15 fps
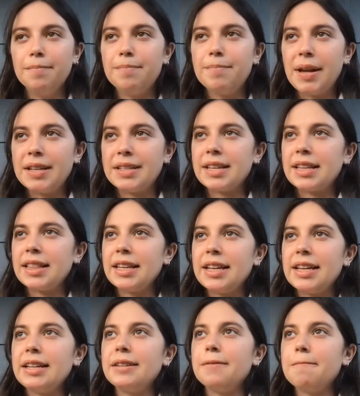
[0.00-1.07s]

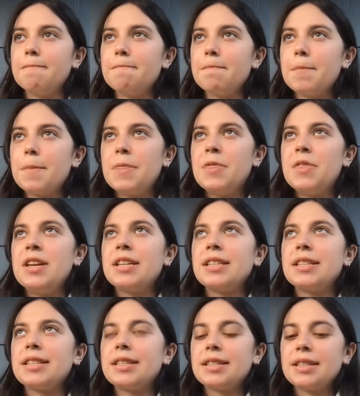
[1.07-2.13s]
basically
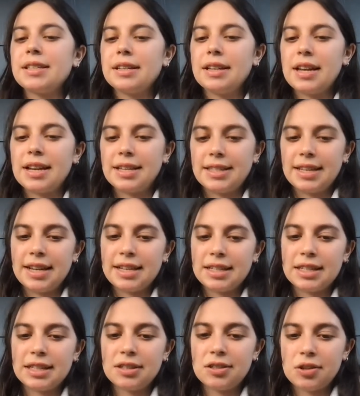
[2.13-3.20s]
this
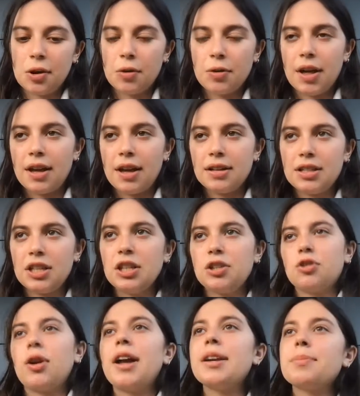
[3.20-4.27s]
exists so that to
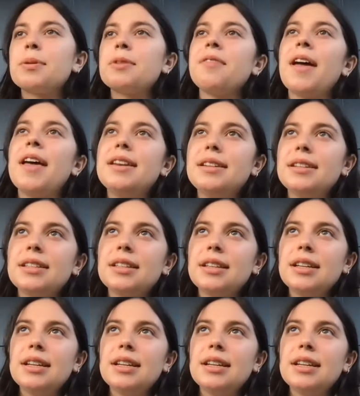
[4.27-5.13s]
try to prevent